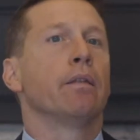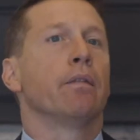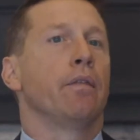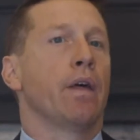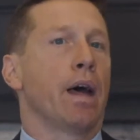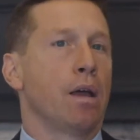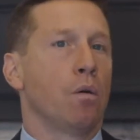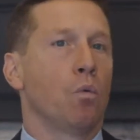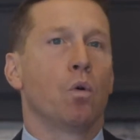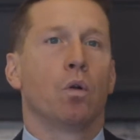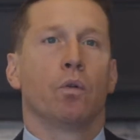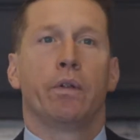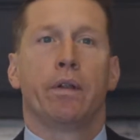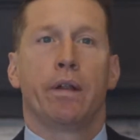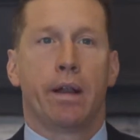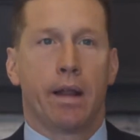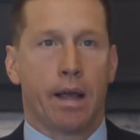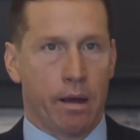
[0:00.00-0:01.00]
They will
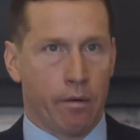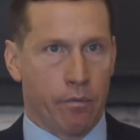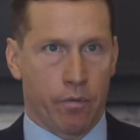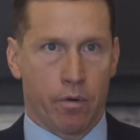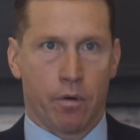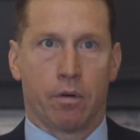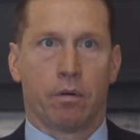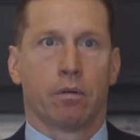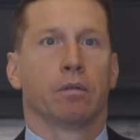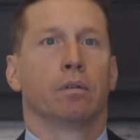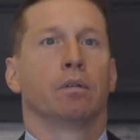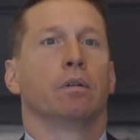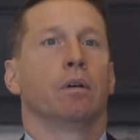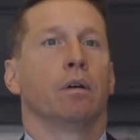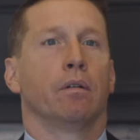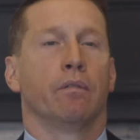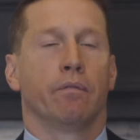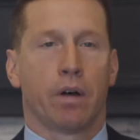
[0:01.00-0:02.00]
never
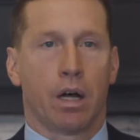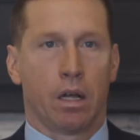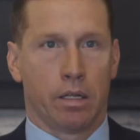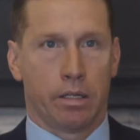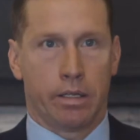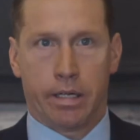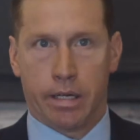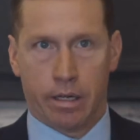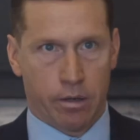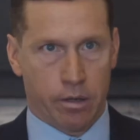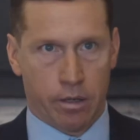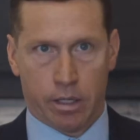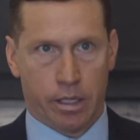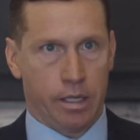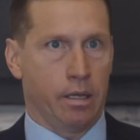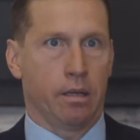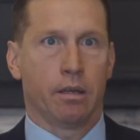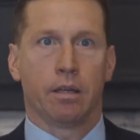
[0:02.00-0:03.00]

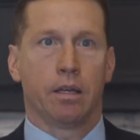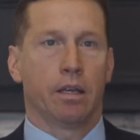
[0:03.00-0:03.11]
voluntarily